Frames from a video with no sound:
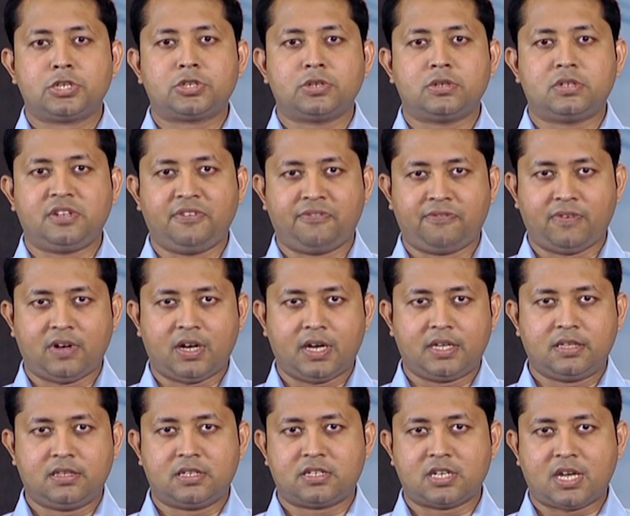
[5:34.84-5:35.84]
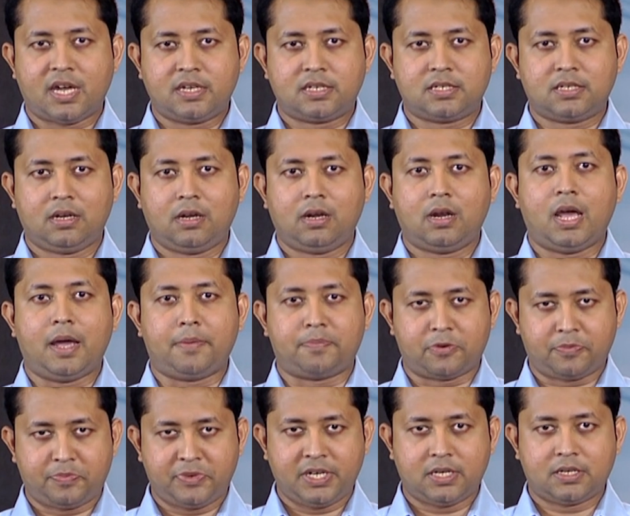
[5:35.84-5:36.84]
should define the title
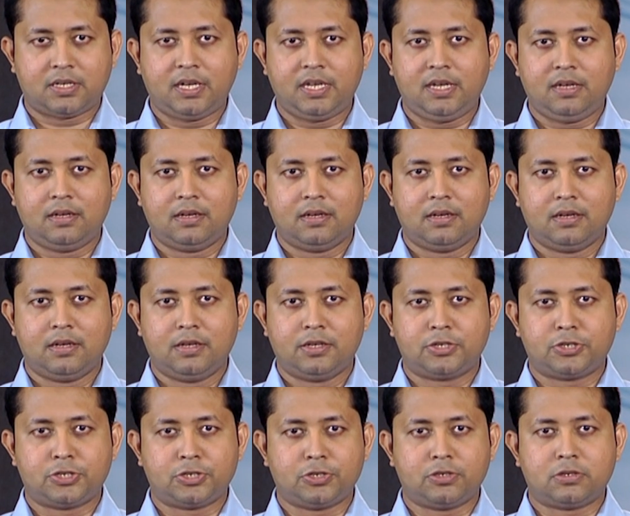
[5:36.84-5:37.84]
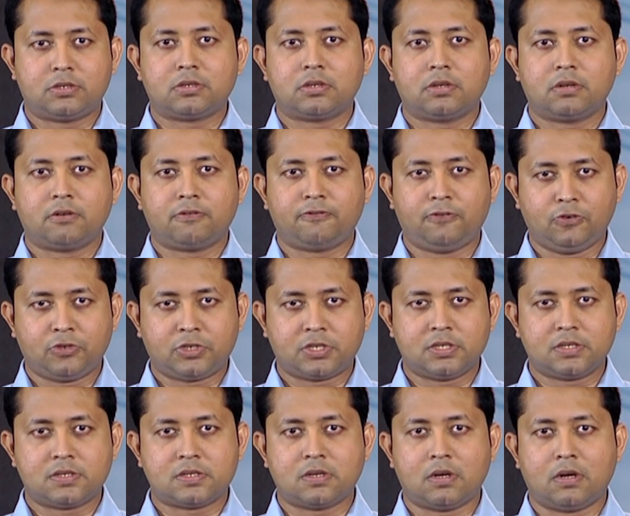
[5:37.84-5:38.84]
appropriately, should
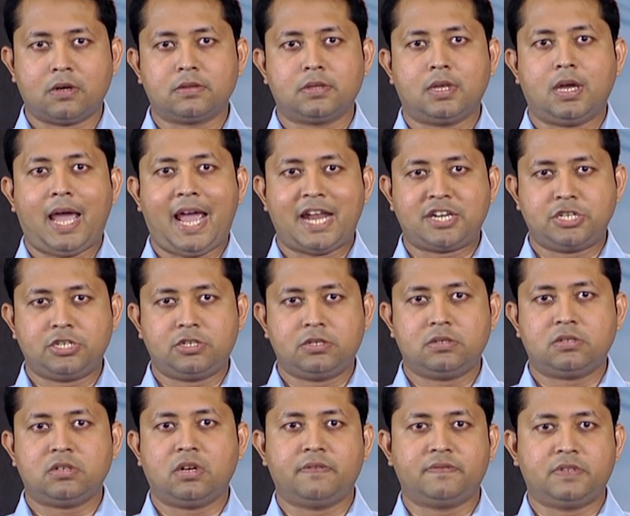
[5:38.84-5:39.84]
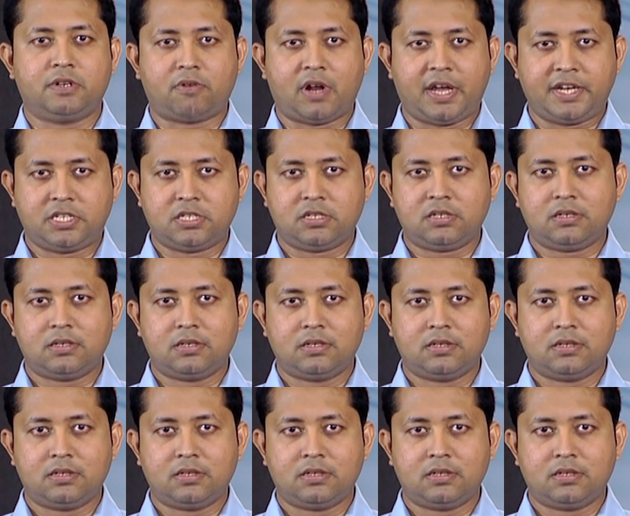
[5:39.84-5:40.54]
focus on the attitude of the writer,